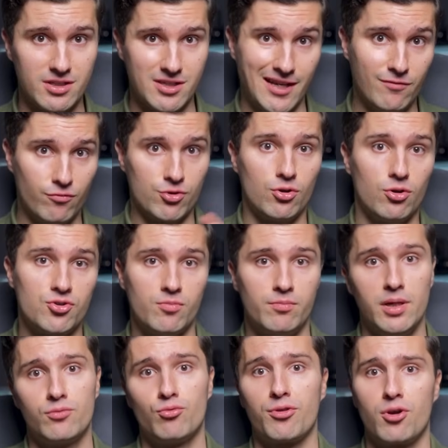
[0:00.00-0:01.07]
itself was also
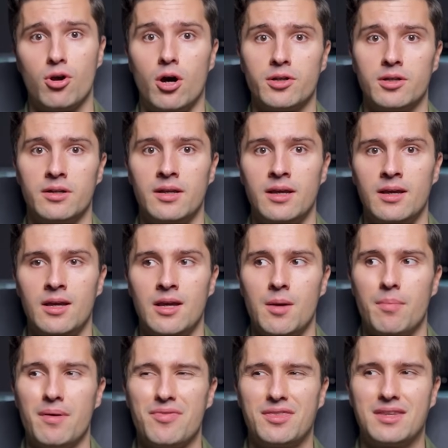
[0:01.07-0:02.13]
built with Kotlin,
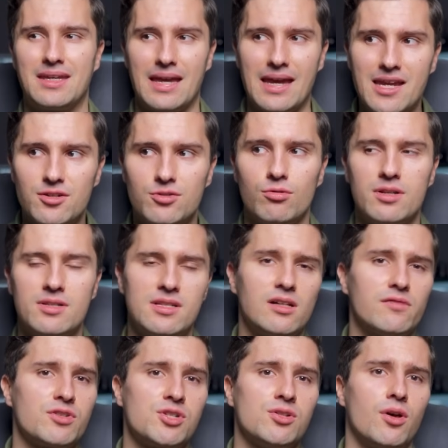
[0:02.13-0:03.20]
but Ktor
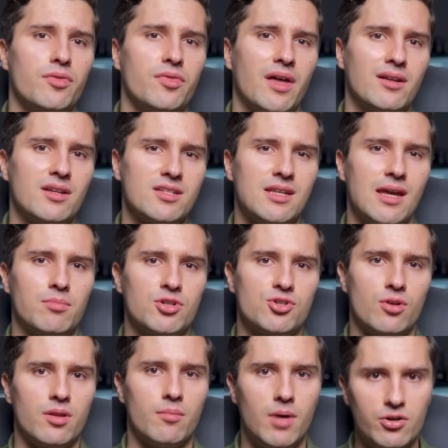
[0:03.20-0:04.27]
itself is not that established
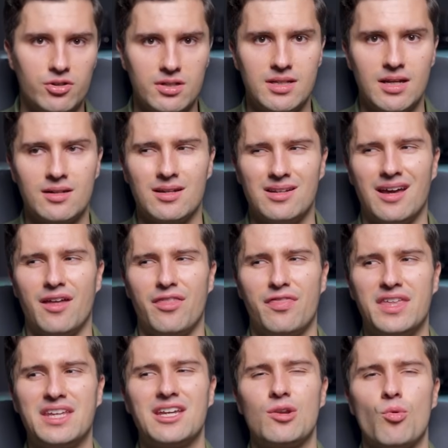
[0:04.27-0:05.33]
on the market yet, and I
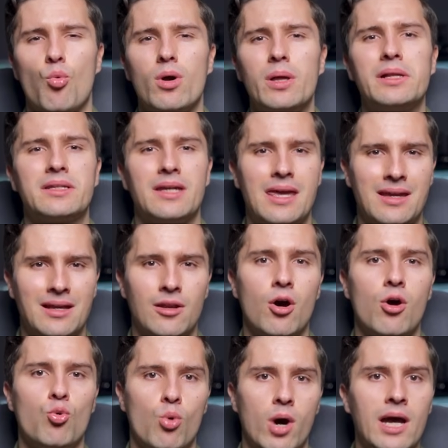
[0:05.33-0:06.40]
think it will take a
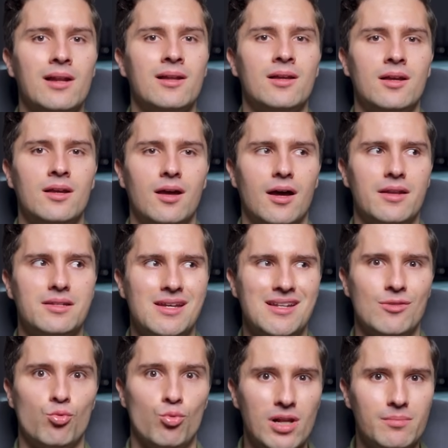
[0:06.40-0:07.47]
long while until
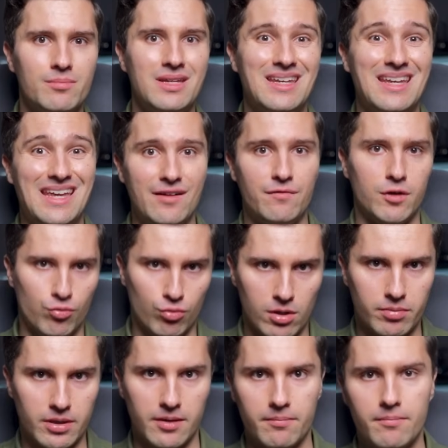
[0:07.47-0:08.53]
it will be, if it will
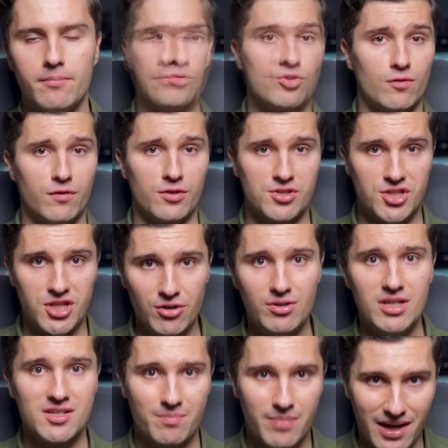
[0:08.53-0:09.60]
be. So for
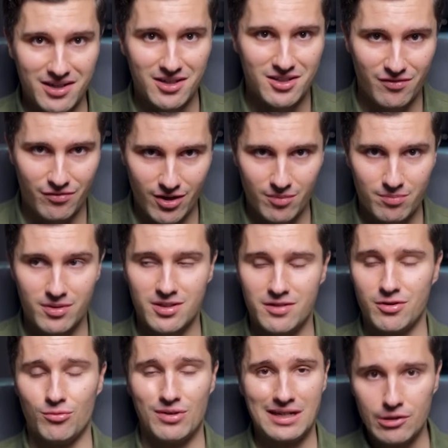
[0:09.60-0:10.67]
serious backend development, if
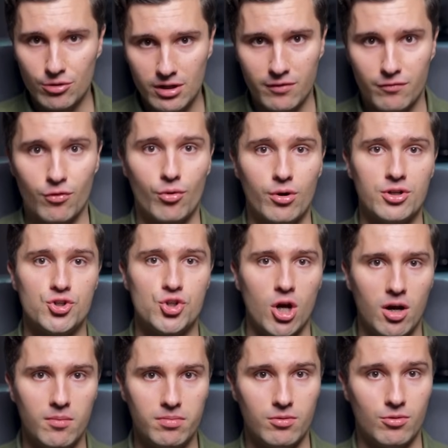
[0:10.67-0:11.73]
you're really looking for a
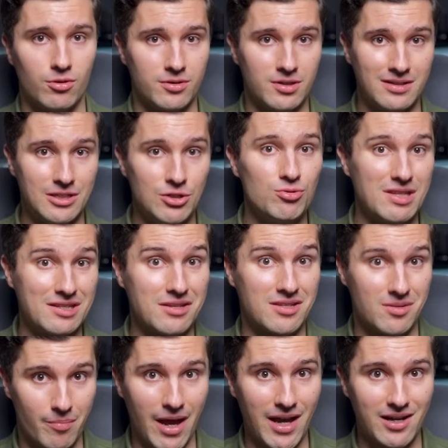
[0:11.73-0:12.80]
job or use this as
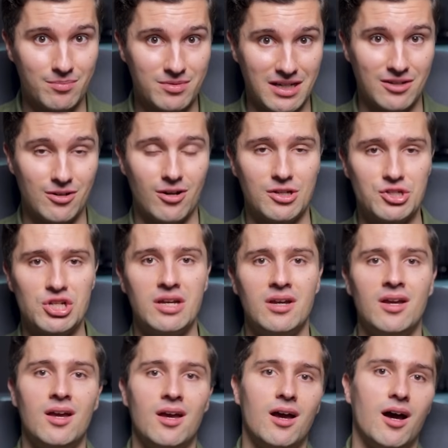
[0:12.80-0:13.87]
a backup technology,
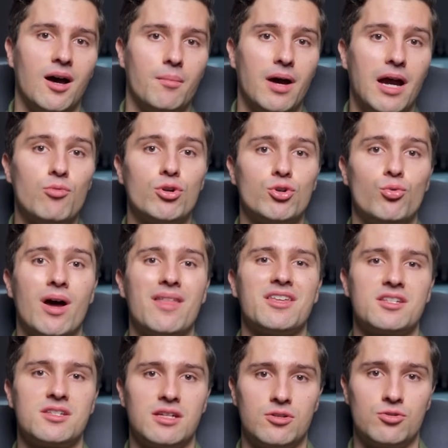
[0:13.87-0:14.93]
um, I would rather
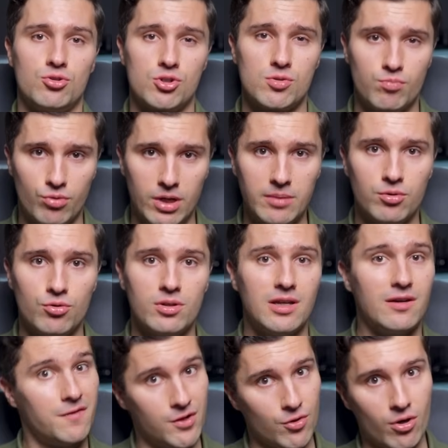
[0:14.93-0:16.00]
stick to Spring Boot
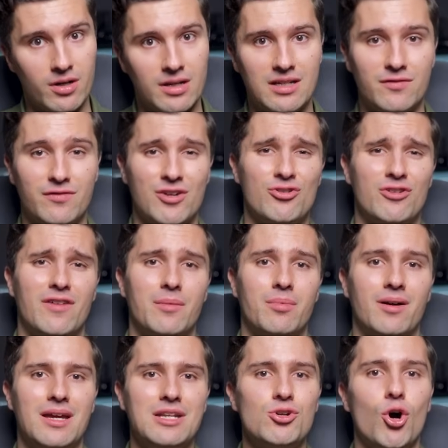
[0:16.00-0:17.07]
if you're a native Android
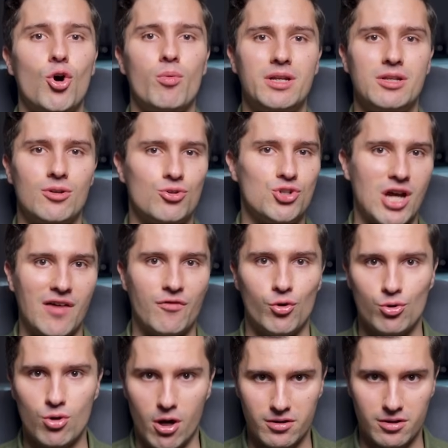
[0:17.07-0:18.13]
developer and you already know Java or
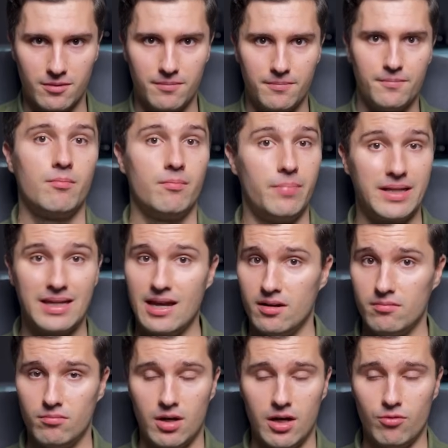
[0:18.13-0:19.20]
Kotlin. But
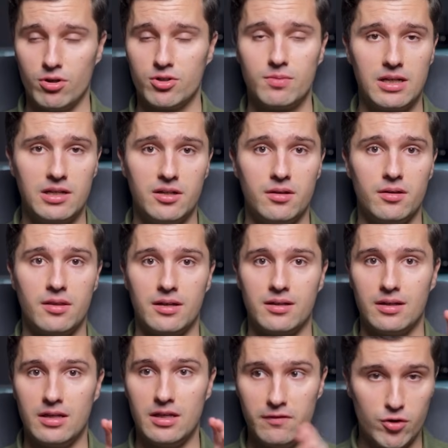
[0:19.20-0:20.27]
again, I want to be clear that
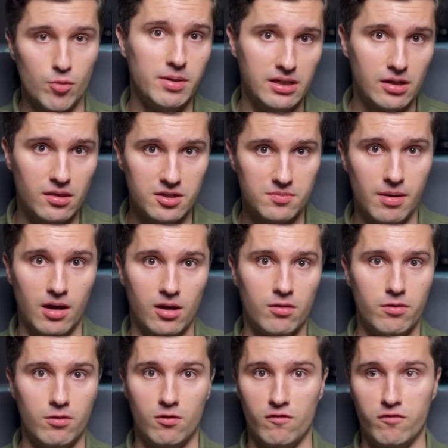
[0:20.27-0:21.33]
if you're picking this path
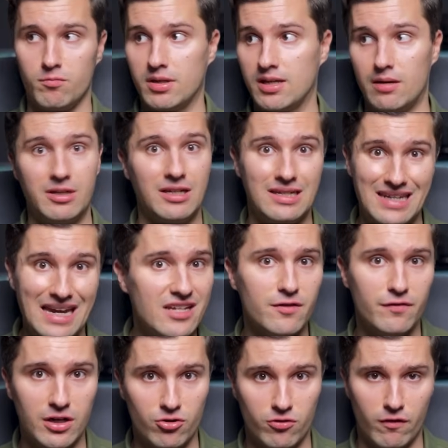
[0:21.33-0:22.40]
of becoming a
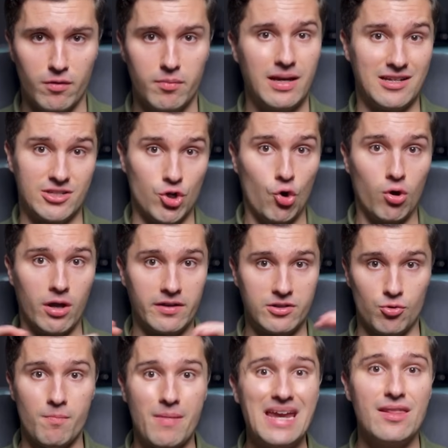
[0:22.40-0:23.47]
native Android developer as your, as
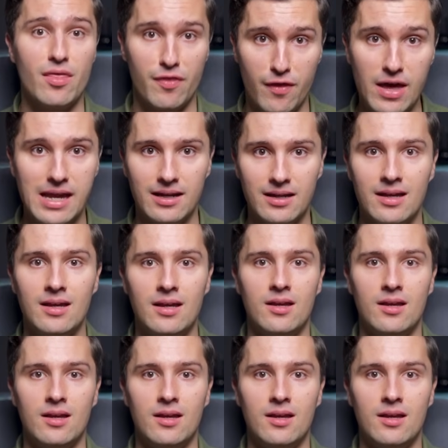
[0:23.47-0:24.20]
your main thing,